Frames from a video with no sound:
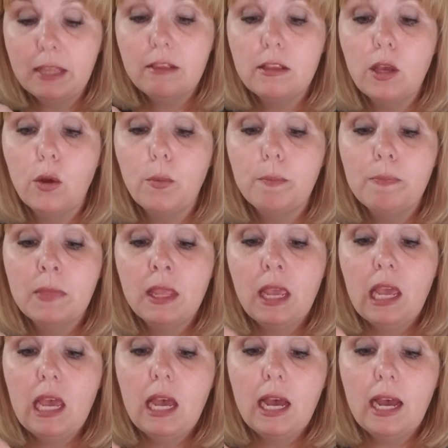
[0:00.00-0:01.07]
So
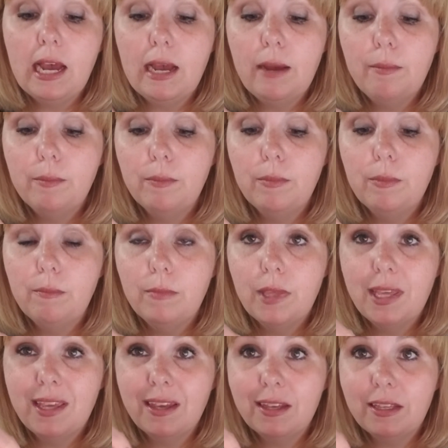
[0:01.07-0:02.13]
um,
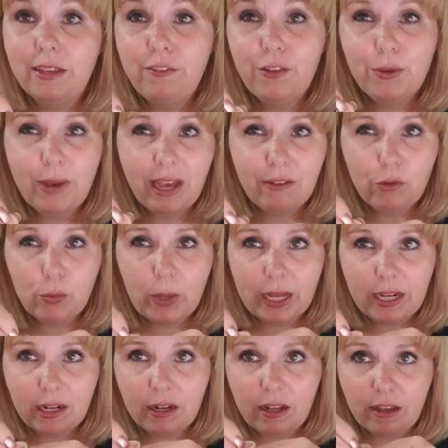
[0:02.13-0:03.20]
if you have a
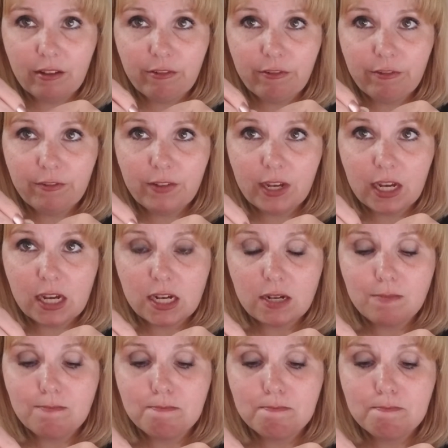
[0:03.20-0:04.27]
wide enough,
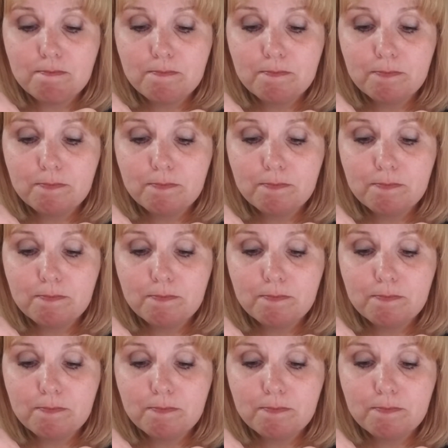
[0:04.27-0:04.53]
um,